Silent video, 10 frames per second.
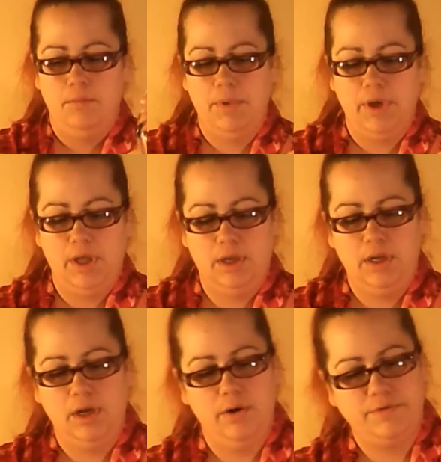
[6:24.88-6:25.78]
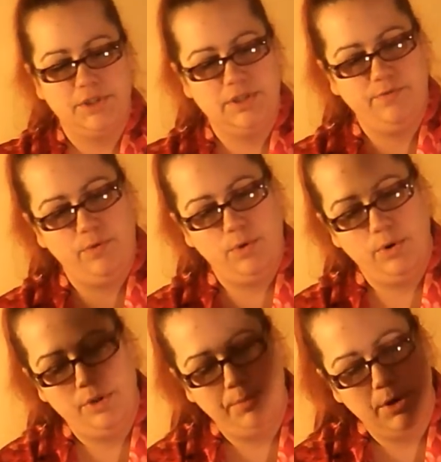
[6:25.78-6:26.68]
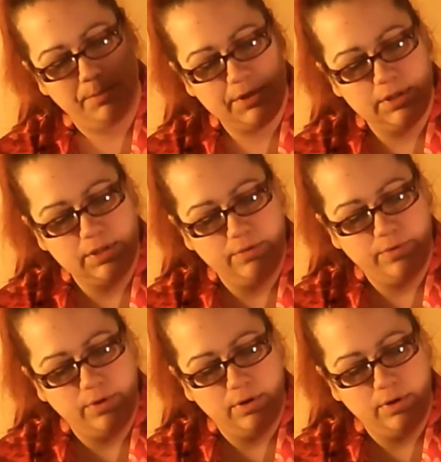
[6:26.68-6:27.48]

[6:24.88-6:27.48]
But, you know, just for the purposes of